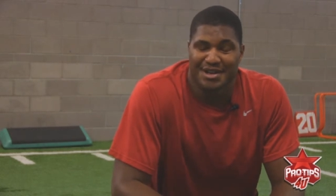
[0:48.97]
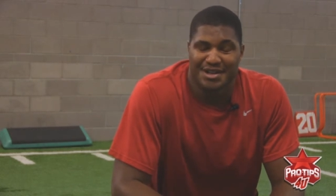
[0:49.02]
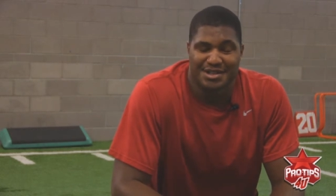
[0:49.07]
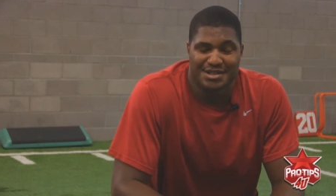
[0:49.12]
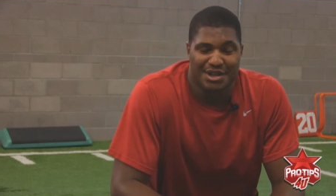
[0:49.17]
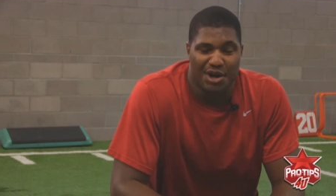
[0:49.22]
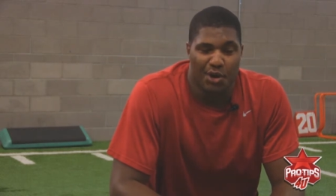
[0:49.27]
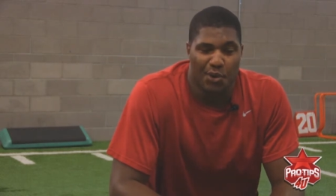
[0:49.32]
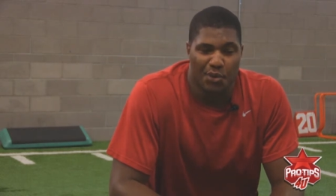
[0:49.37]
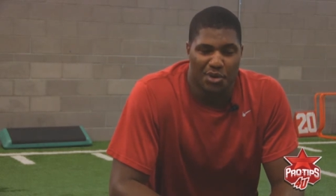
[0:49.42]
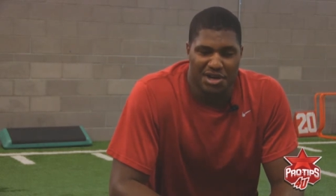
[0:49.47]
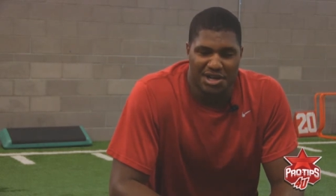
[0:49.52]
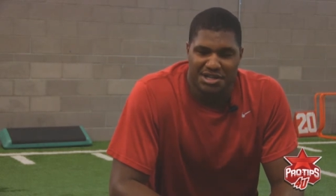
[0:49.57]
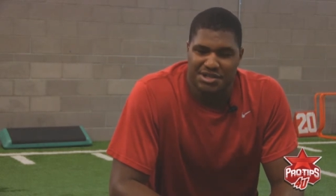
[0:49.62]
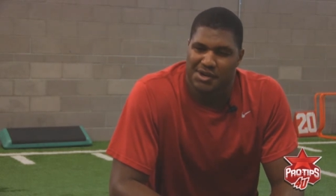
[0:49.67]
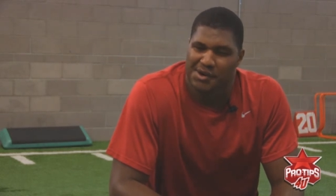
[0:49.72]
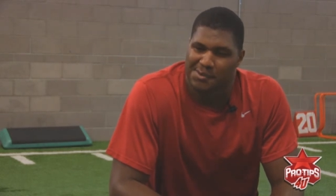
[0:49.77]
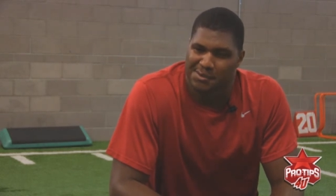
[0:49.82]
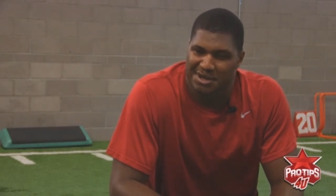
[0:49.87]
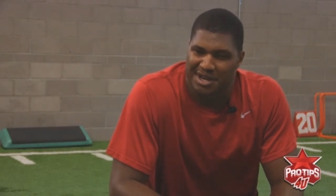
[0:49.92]
So when he
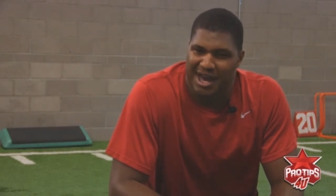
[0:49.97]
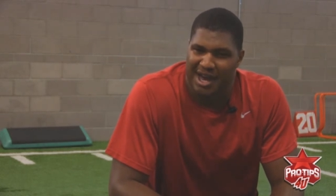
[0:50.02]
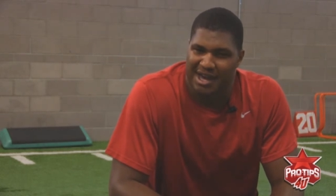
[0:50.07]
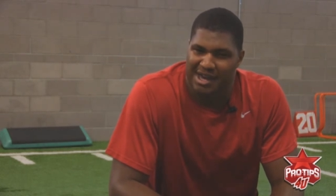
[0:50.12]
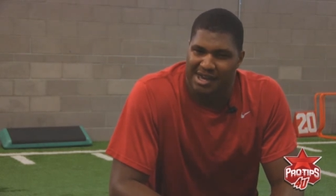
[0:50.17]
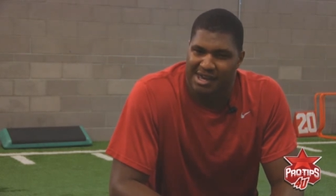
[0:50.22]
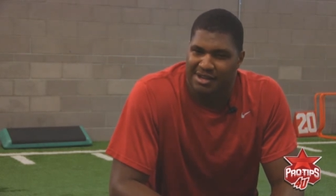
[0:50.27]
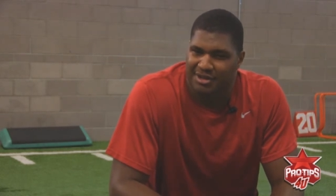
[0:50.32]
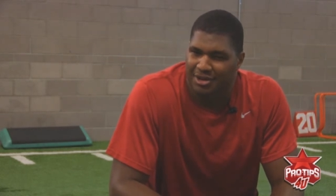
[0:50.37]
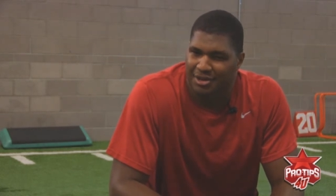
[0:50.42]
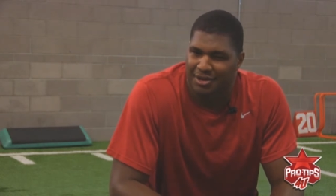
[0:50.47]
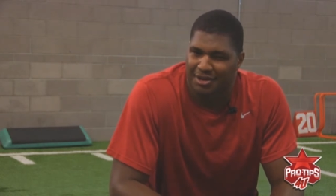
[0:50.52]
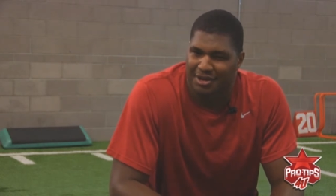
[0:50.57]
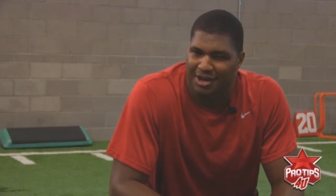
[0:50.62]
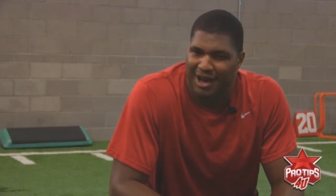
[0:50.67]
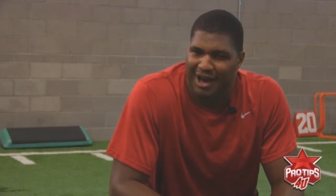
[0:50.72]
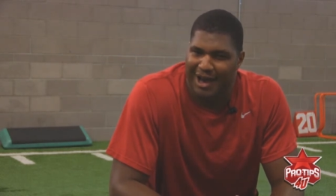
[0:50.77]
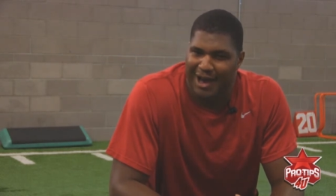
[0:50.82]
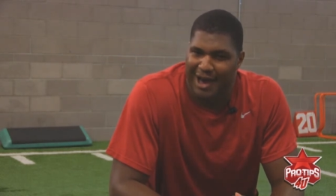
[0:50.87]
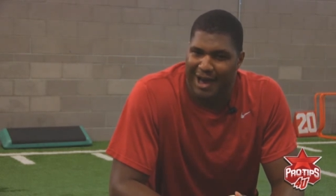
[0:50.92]
told me that, you know,
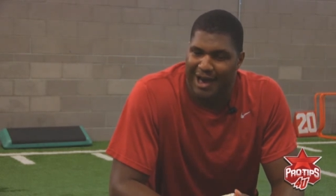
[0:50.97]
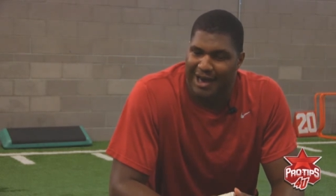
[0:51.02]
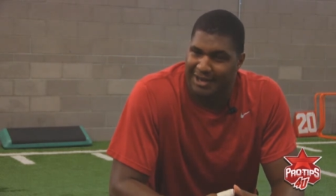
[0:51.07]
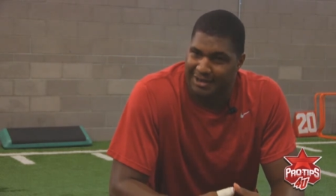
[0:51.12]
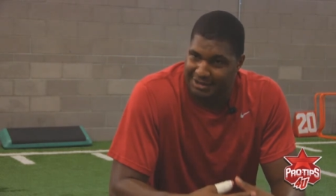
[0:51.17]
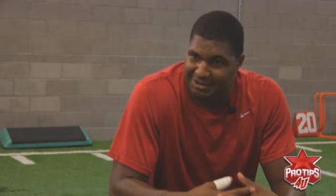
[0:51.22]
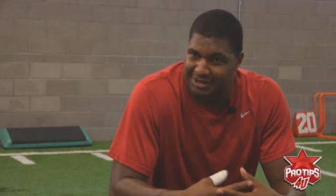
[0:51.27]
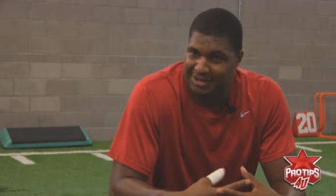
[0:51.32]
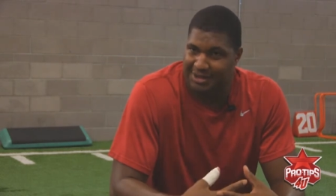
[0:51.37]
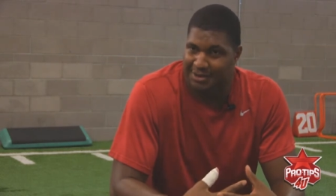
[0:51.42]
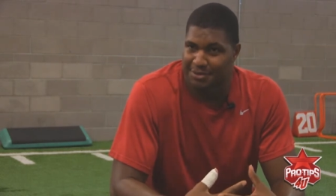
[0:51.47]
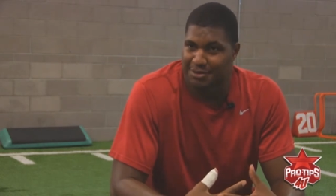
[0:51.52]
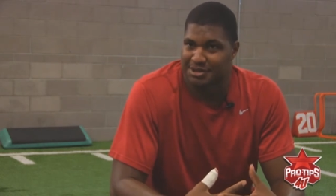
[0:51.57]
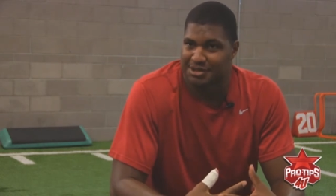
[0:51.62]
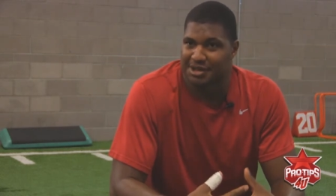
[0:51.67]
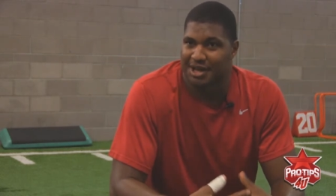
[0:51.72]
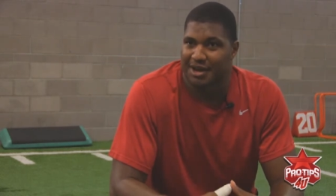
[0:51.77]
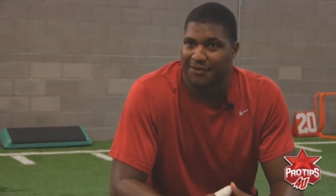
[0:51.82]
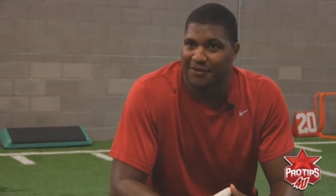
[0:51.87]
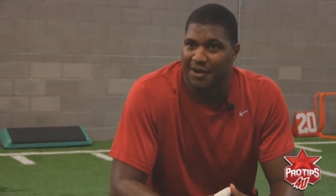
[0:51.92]
I, it was, it
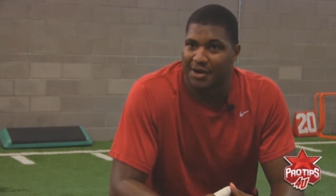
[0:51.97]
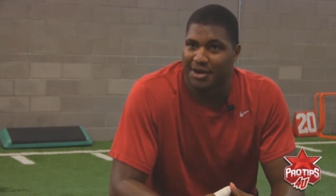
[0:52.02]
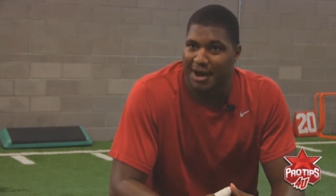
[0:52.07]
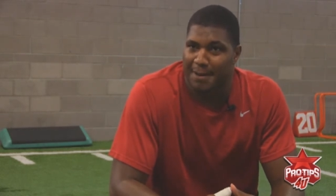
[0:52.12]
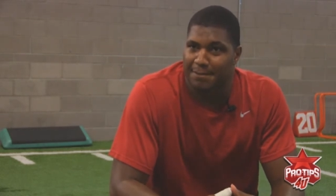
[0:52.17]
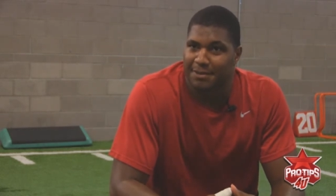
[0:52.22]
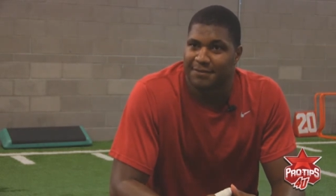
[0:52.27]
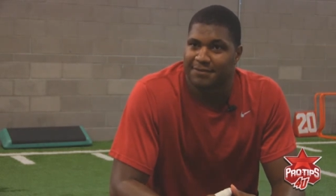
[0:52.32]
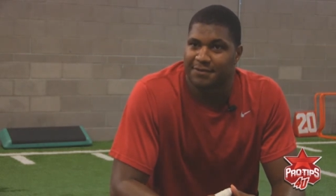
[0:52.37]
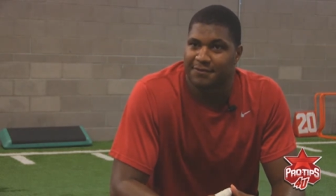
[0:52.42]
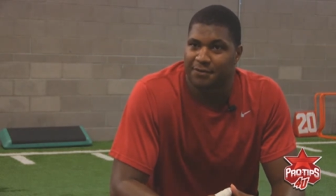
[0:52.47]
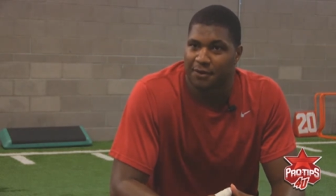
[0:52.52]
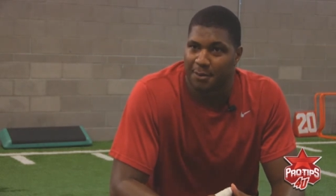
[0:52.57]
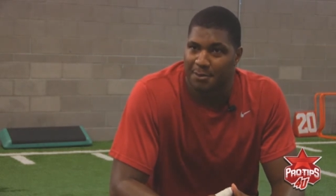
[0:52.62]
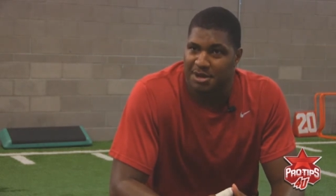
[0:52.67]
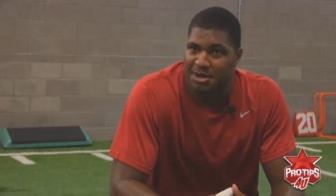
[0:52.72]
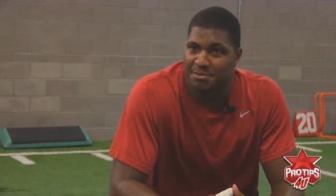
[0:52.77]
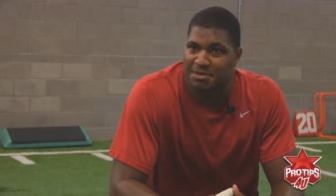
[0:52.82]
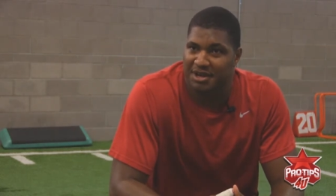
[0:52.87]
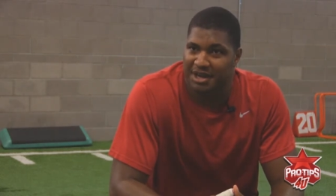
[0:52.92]
was uh, very uplifting for
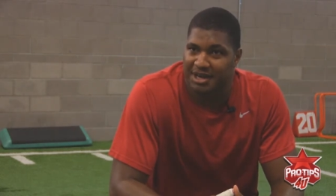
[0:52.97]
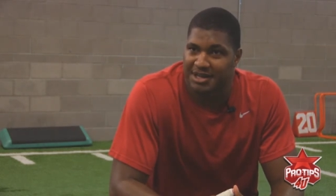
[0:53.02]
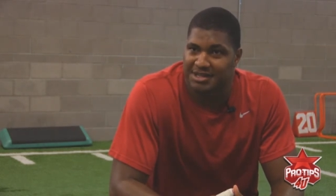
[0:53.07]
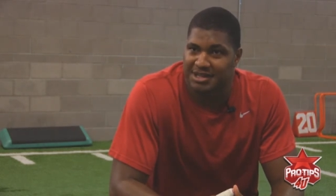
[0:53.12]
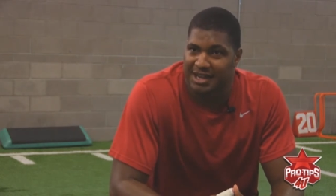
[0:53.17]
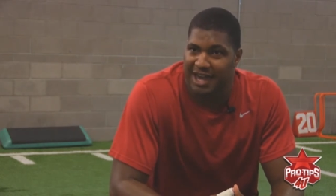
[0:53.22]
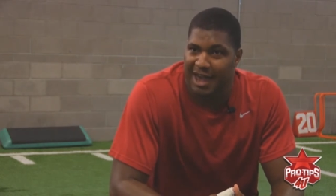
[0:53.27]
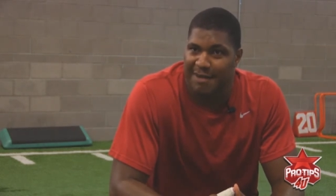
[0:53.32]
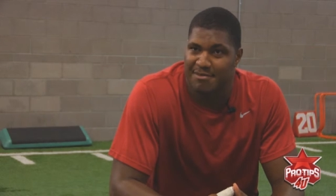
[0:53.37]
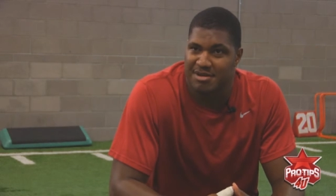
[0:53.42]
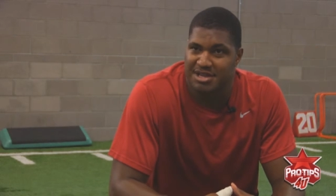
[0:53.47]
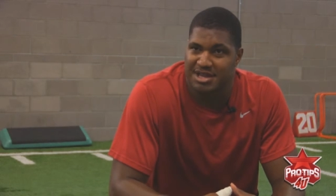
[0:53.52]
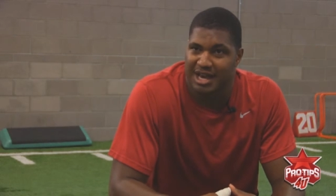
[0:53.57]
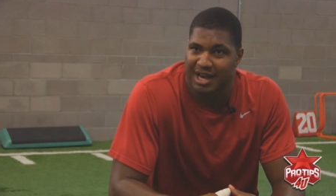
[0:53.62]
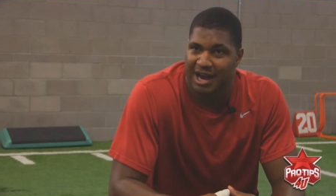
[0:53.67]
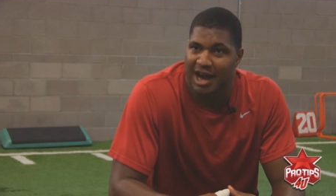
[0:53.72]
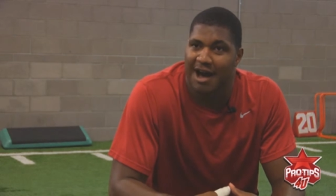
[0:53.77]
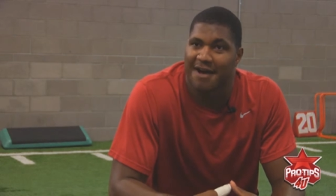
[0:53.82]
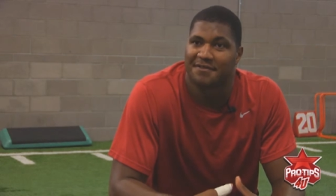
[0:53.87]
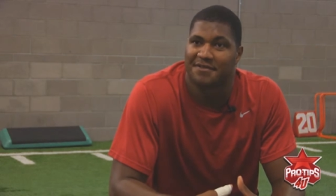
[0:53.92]
me because it gave me
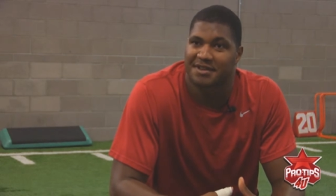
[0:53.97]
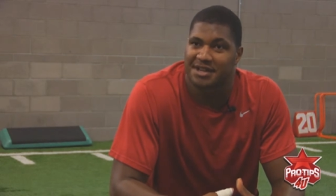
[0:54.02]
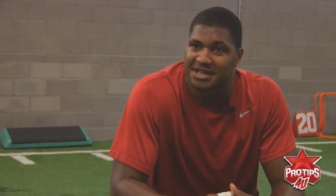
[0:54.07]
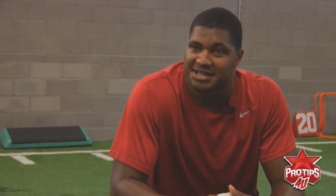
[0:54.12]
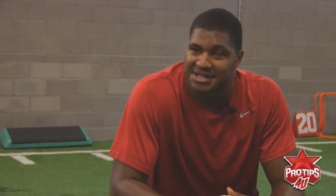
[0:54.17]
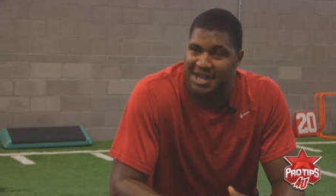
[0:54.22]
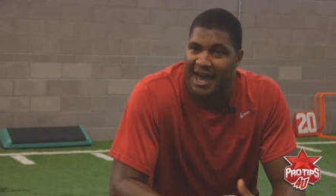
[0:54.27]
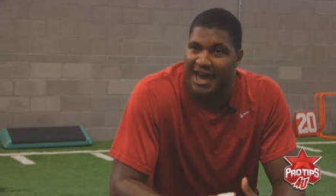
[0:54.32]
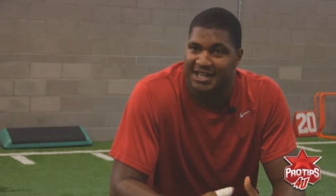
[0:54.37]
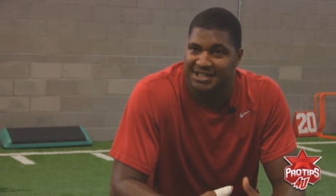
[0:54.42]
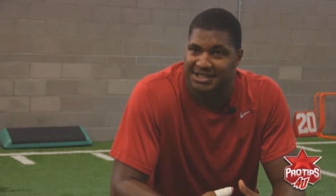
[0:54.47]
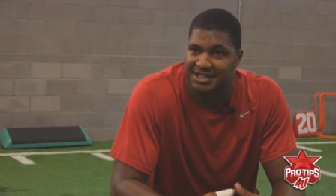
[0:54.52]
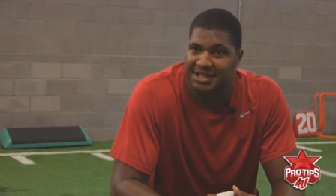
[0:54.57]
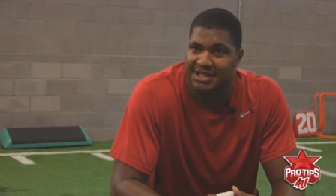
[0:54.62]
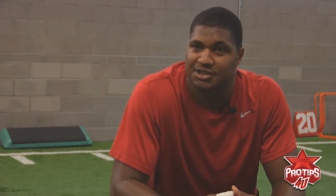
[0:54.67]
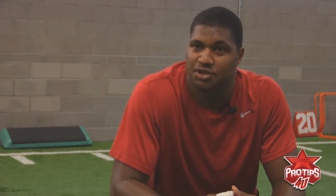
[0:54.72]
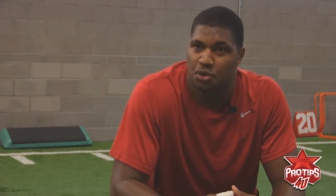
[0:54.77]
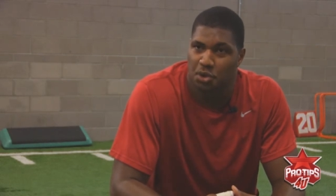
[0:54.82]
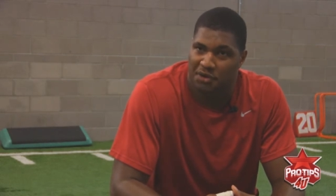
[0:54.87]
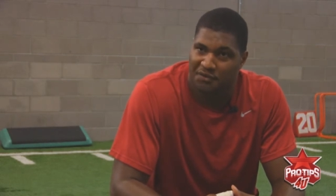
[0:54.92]
that confidence that I actually
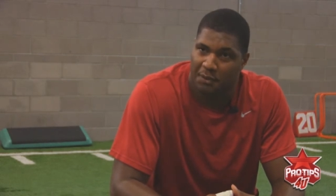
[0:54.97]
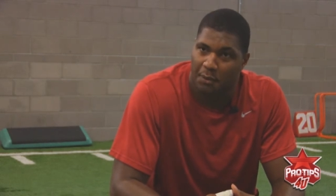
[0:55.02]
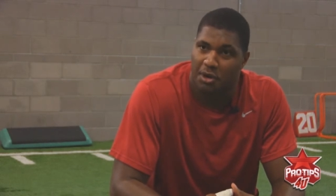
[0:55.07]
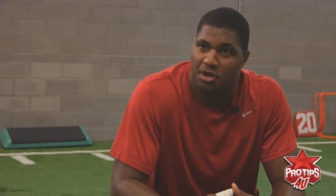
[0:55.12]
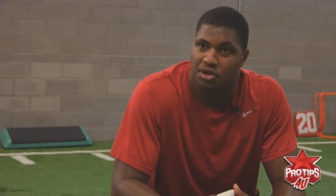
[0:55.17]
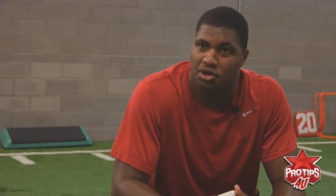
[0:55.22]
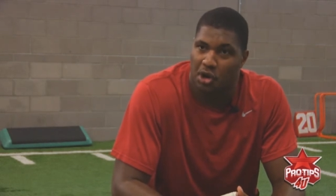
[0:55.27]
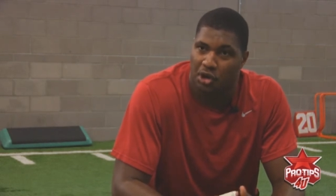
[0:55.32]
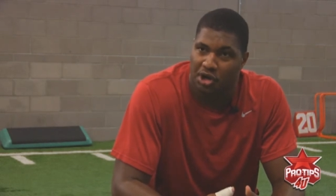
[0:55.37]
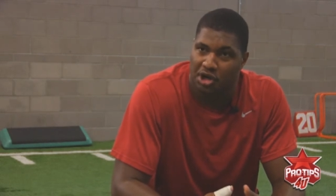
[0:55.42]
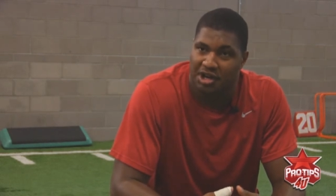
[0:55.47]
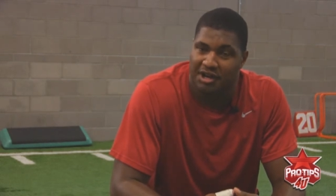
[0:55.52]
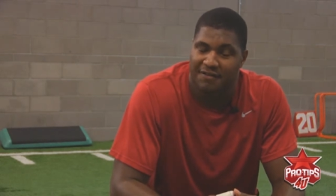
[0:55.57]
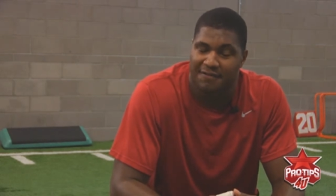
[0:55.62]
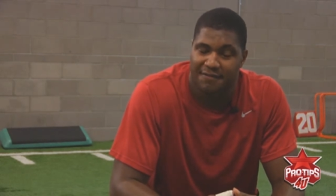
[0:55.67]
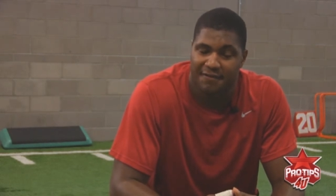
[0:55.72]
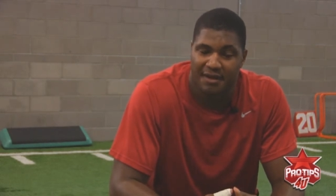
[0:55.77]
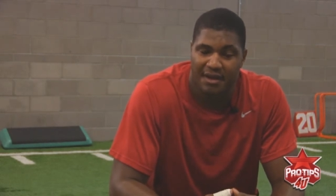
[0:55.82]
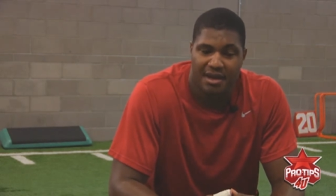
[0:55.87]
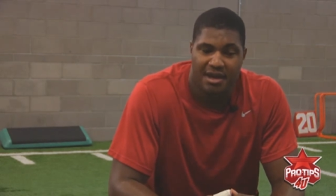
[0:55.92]
could do it if I worked hard
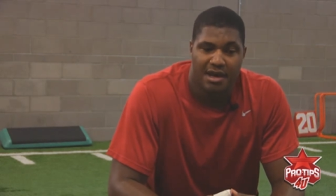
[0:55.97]
enough.